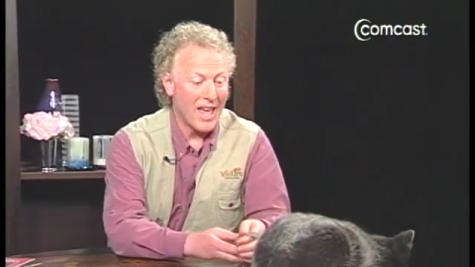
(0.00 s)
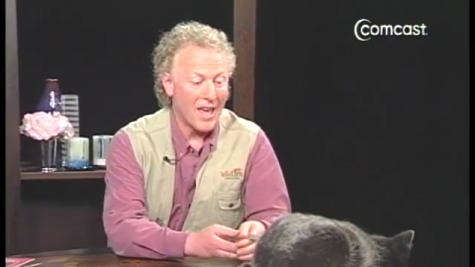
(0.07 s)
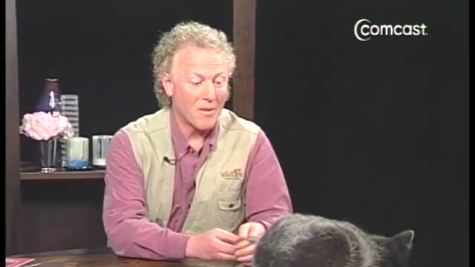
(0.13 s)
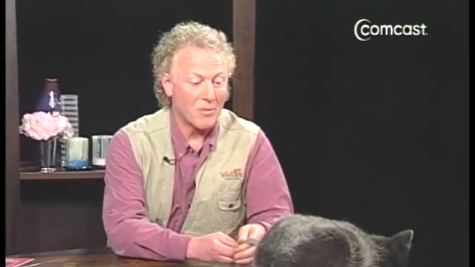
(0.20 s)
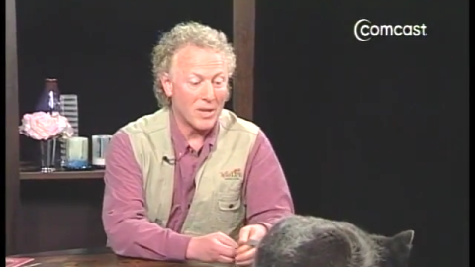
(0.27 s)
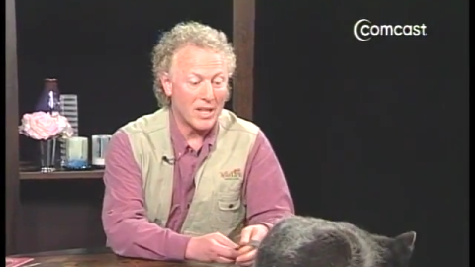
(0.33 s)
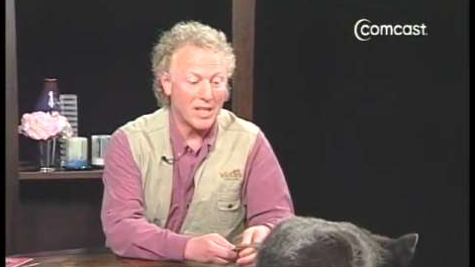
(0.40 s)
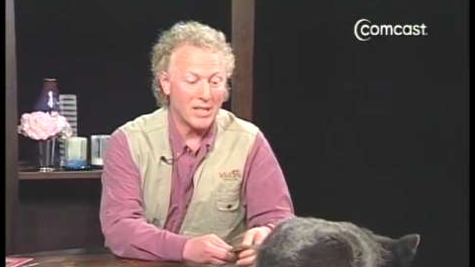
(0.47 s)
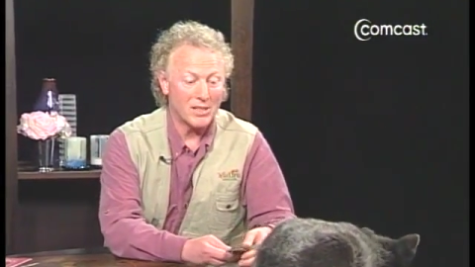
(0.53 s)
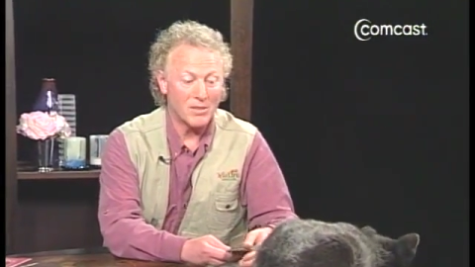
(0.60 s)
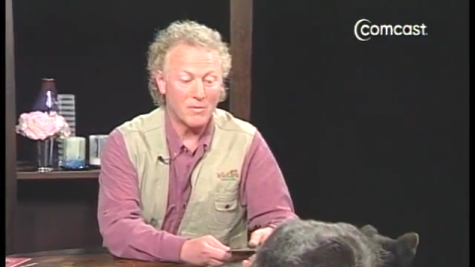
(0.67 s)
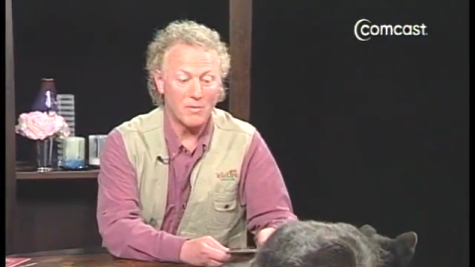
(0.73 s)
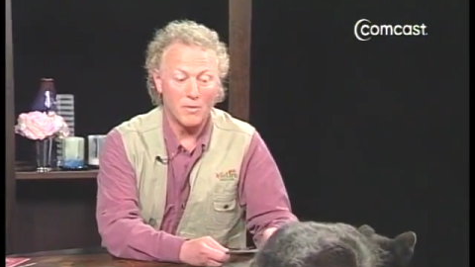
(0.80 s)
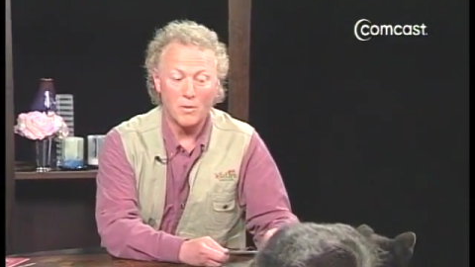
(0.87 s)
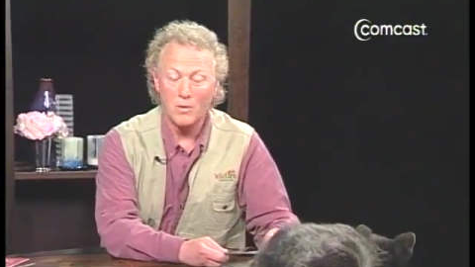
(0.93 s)
And when he's
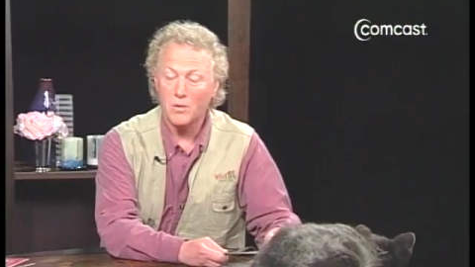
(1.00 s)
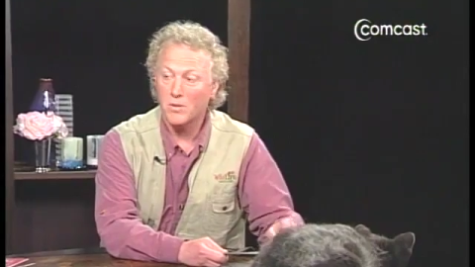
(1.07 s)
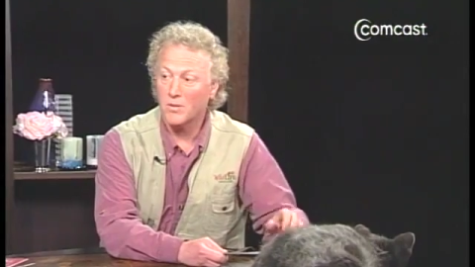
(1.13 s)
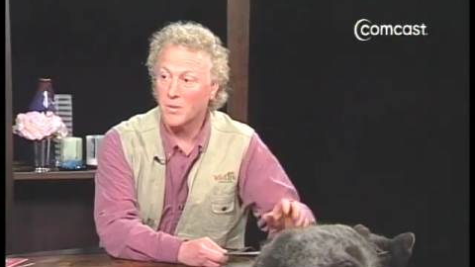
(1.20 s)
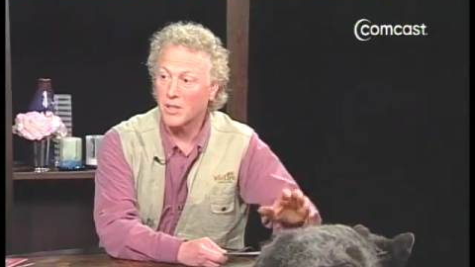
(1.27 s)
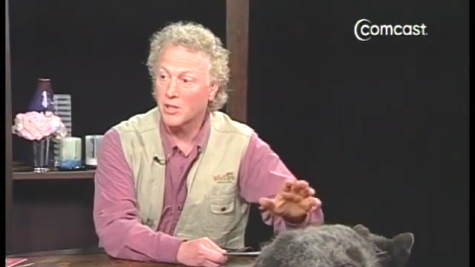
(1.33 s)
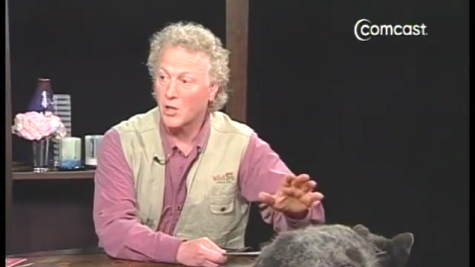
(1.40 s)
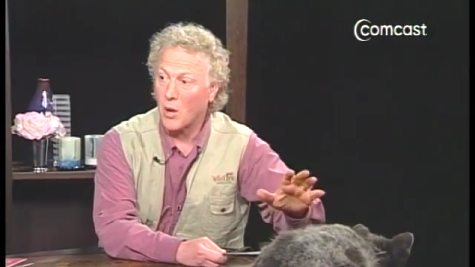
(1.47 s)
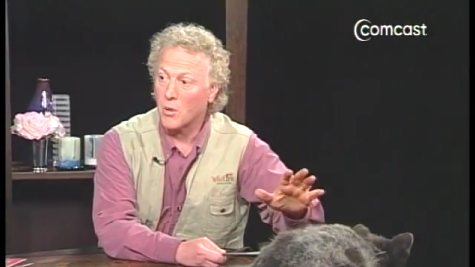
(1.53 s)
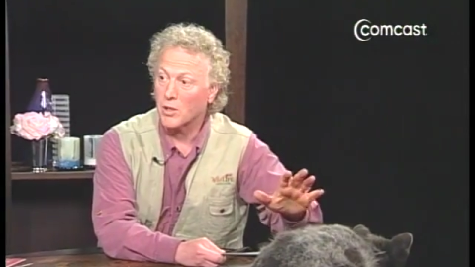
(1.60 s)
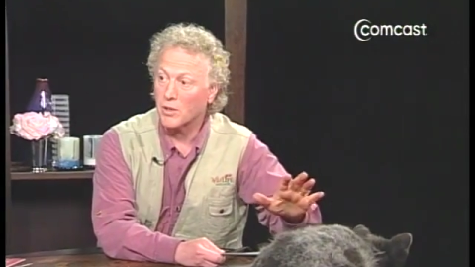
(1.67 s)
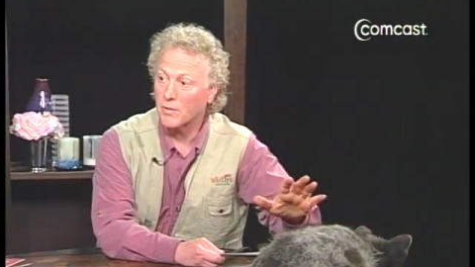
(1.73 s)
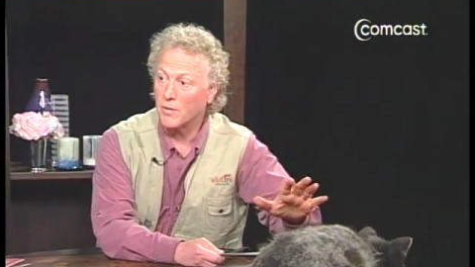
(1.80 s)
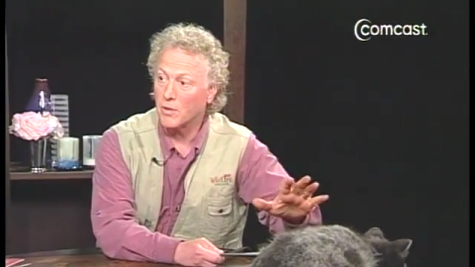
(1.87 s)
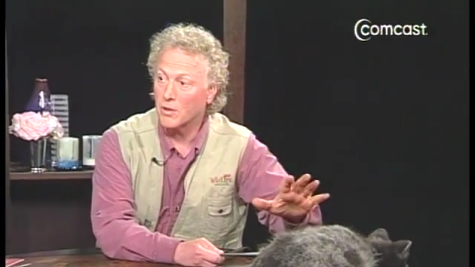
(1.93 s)
when his coat
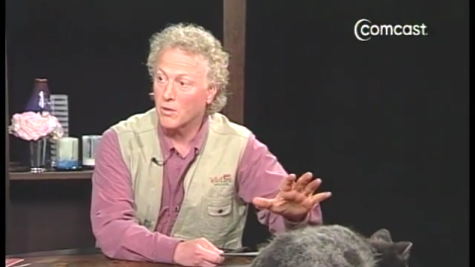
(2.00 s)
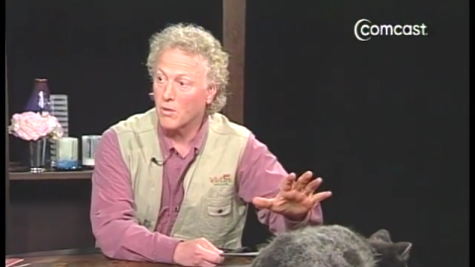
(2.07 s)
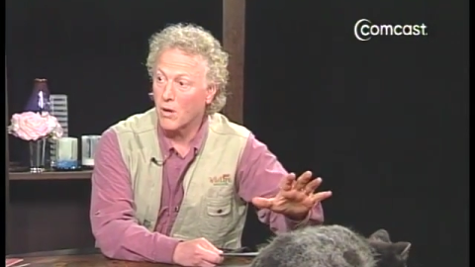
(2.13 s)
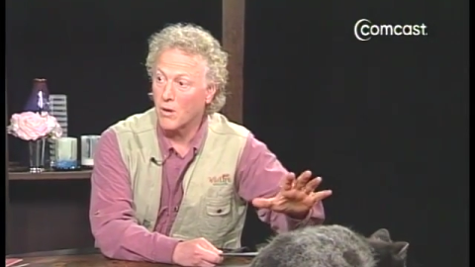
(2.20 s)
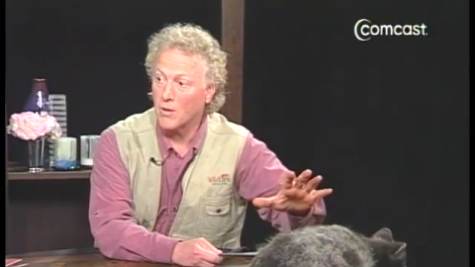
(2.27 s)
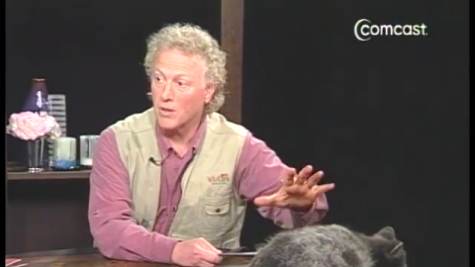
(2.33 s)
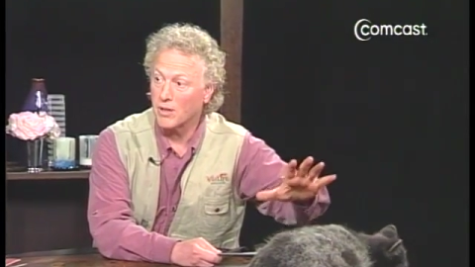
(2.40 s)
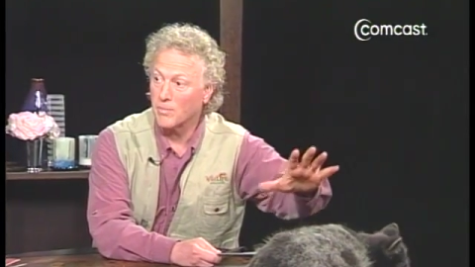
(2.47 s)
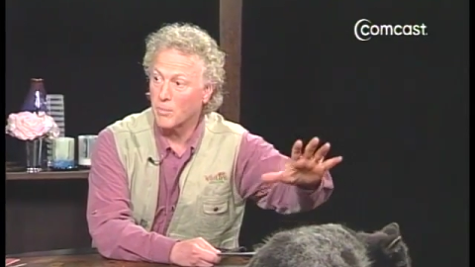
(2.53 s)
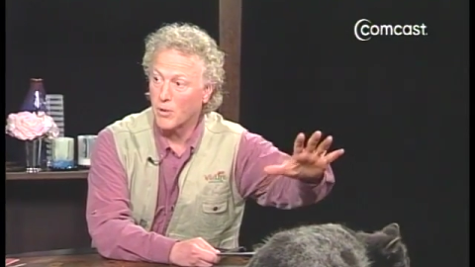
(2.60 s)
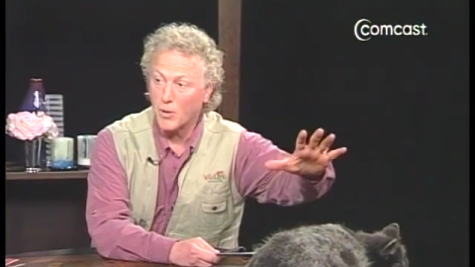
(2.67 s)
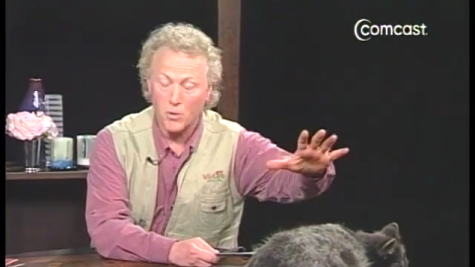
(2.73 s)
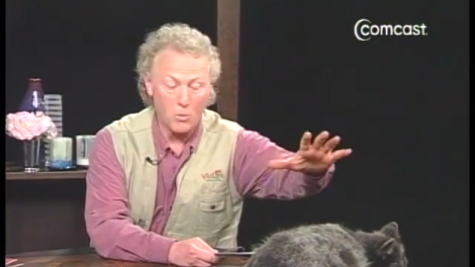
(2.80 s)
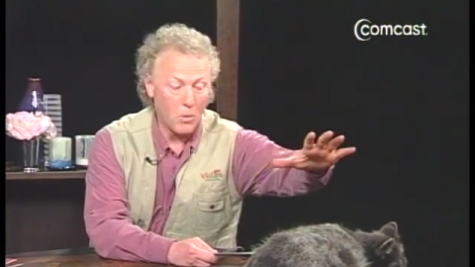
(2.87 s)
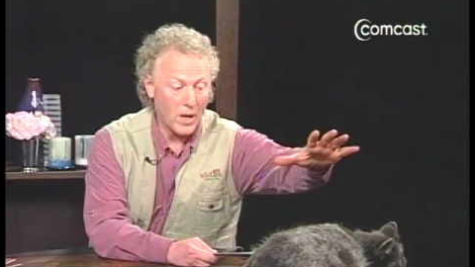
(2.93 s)
is full grown, it's
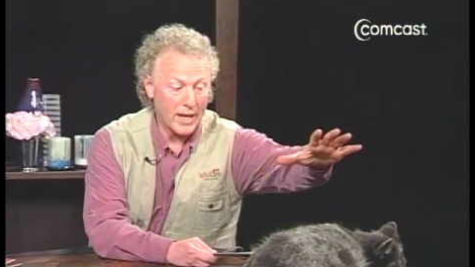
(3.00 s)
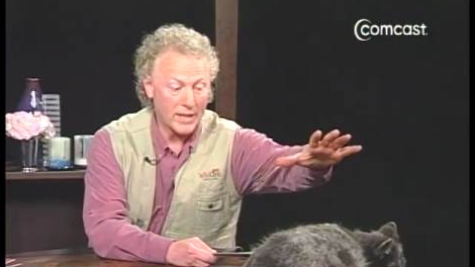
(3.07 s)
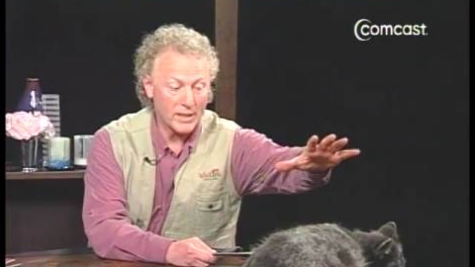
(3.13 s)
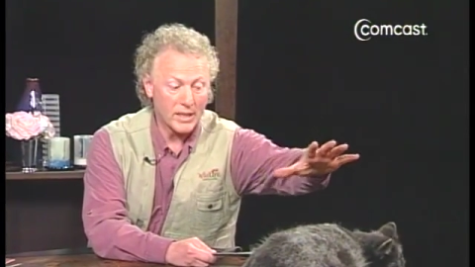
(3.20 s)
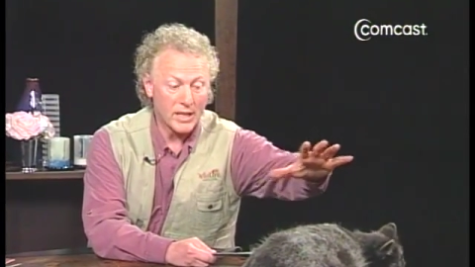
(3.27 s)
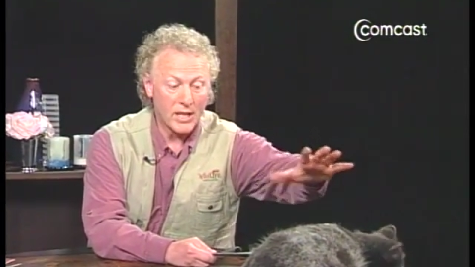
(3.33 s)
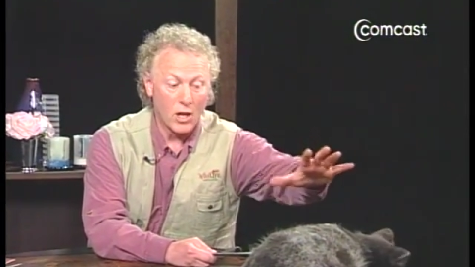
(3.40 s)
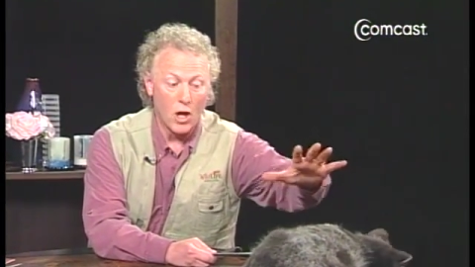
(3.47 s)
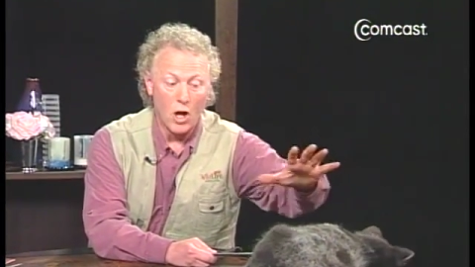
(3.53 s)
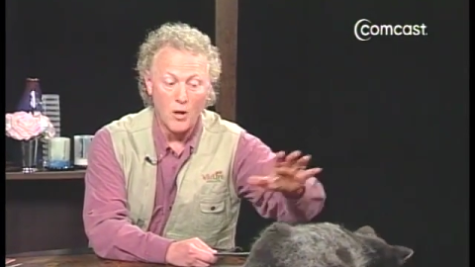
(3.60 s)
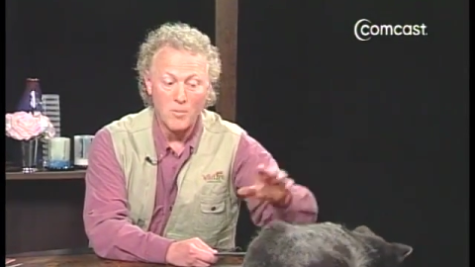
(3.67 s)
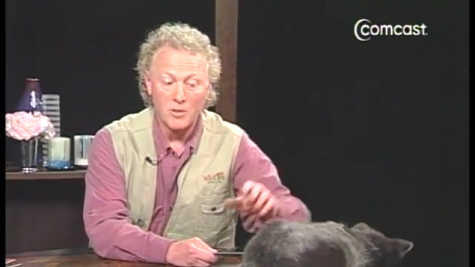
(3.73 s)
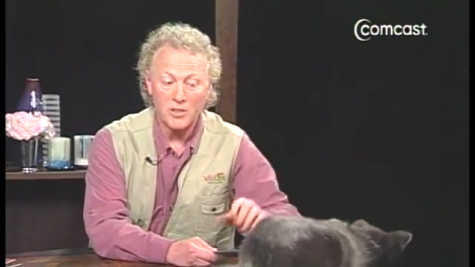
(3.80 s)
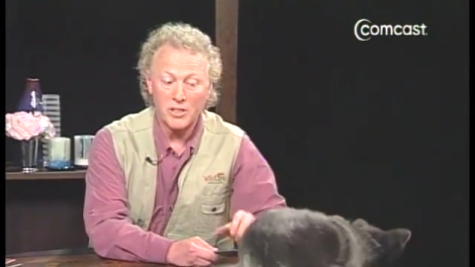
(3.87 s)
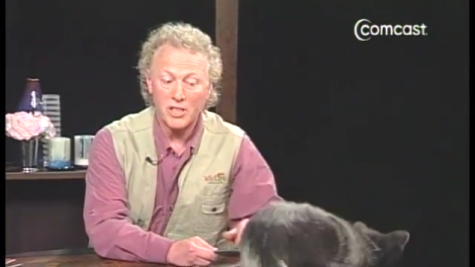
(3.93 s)
pure white,
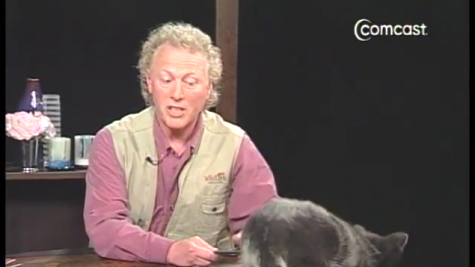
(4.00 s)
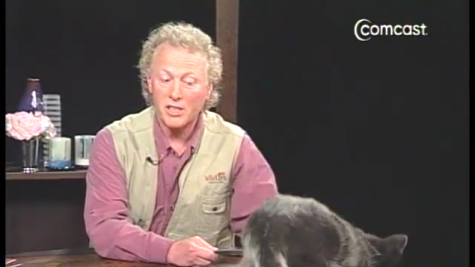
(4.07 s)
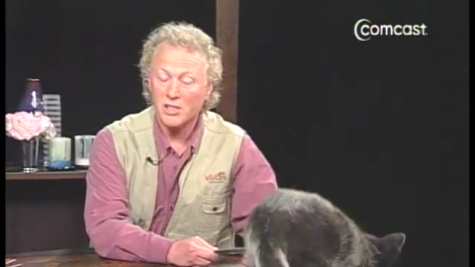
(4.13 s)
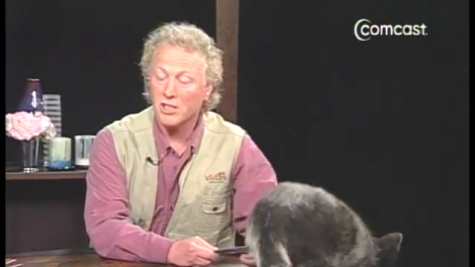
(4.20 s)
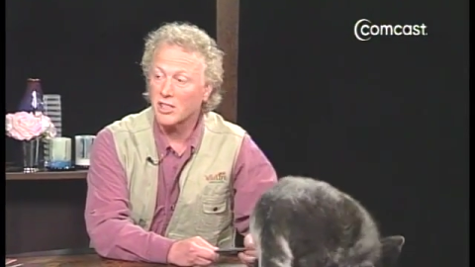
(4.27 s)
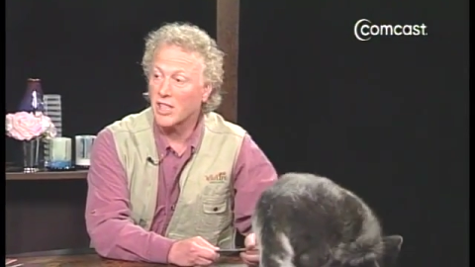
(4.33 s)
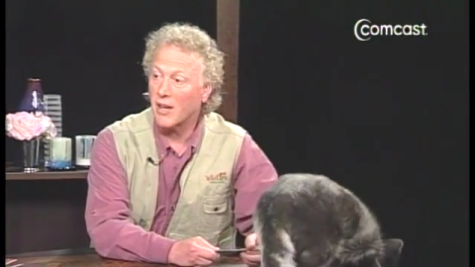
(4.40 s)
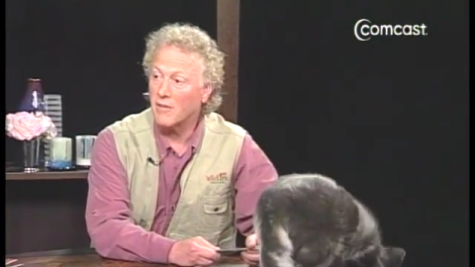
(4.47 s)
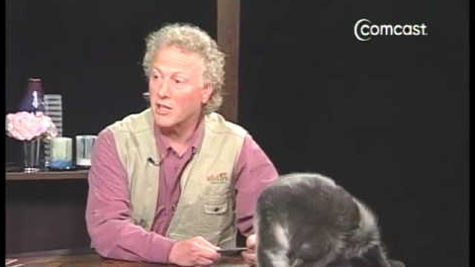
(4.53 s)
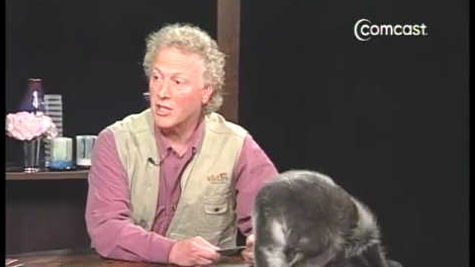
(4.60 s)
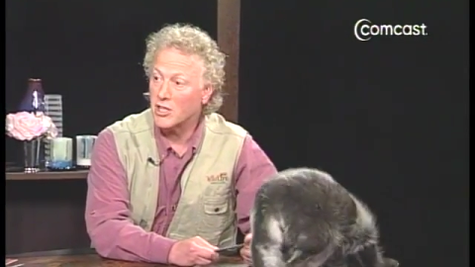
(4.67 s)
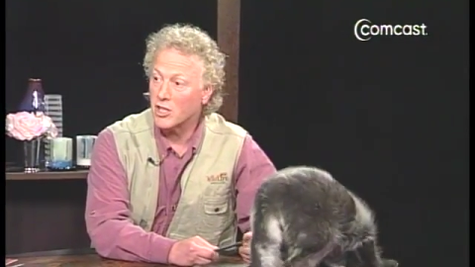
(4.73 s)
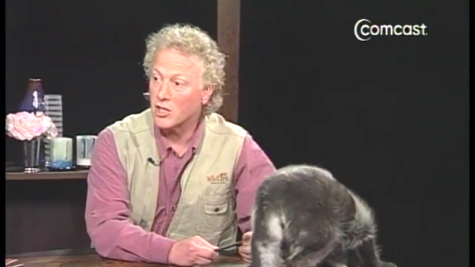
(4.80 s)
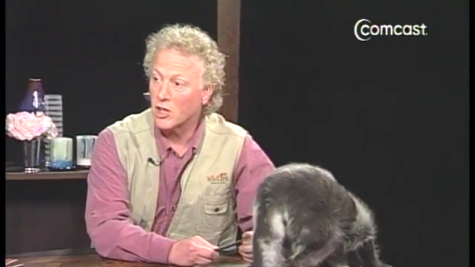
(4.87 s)
almost 6 to 7 inches